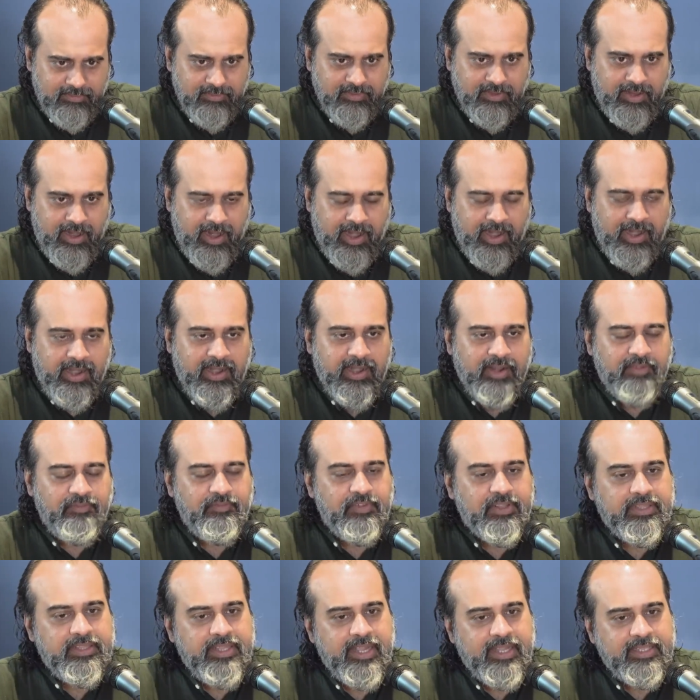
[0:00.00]
And
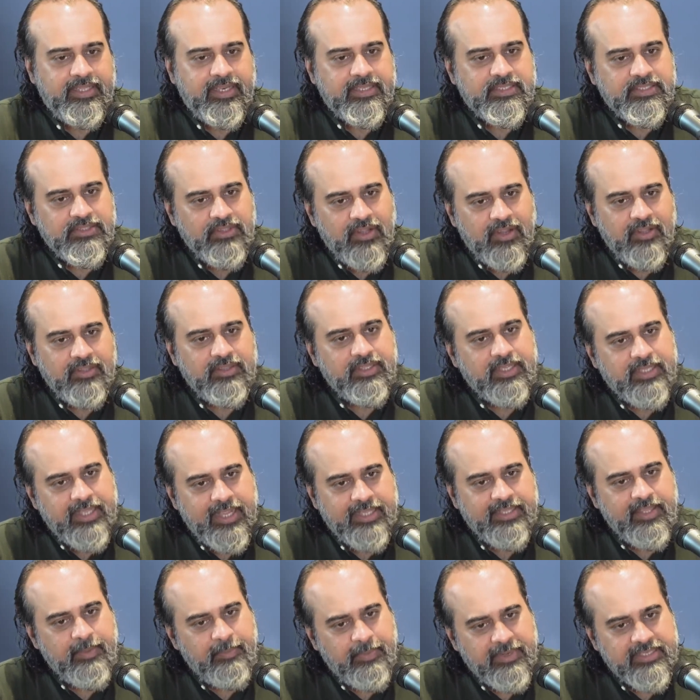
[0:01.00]
if Vidya does not
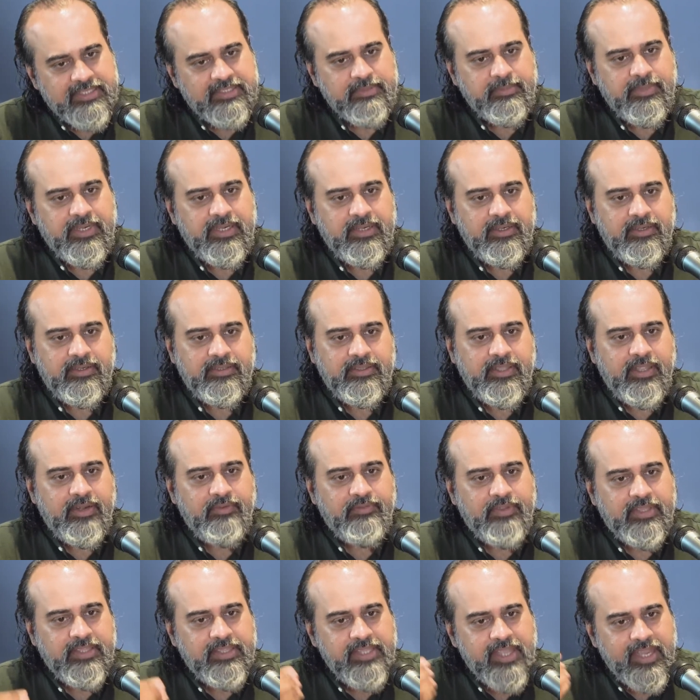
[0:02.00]
Dadati Placement,
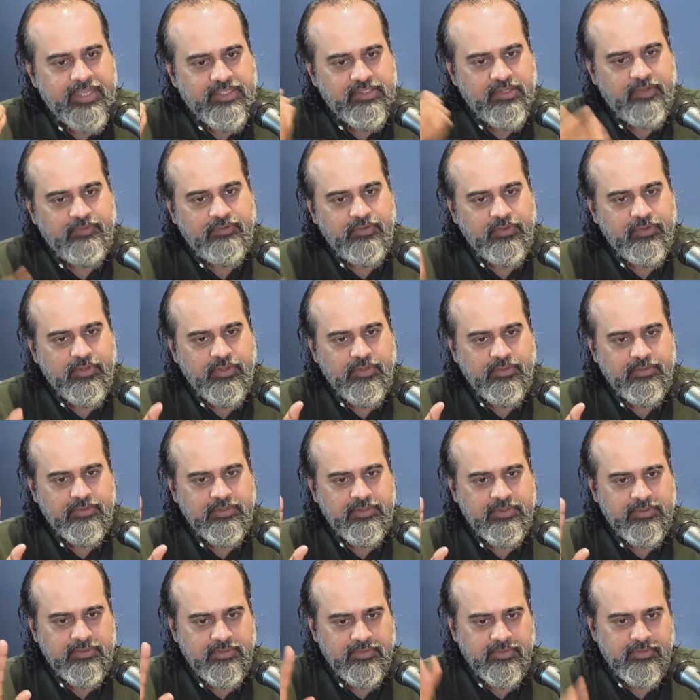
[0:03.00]
then Vidya is of no
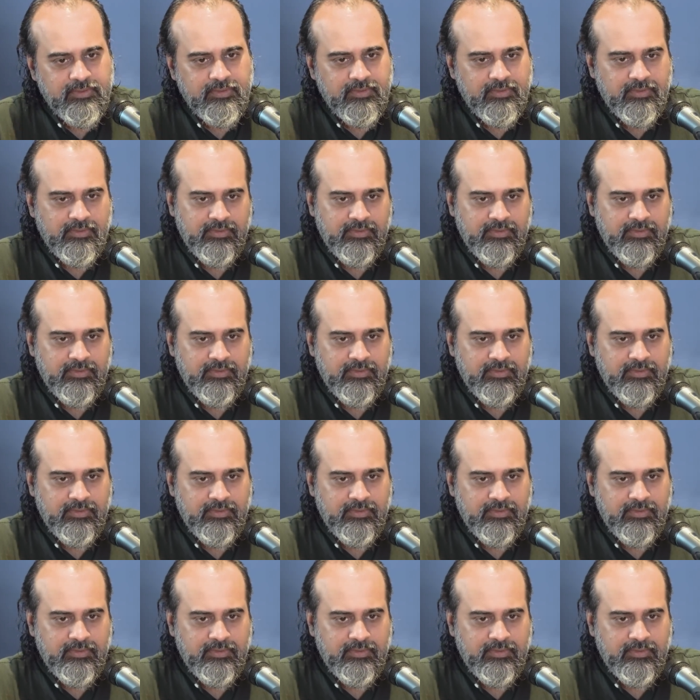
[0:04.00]
use.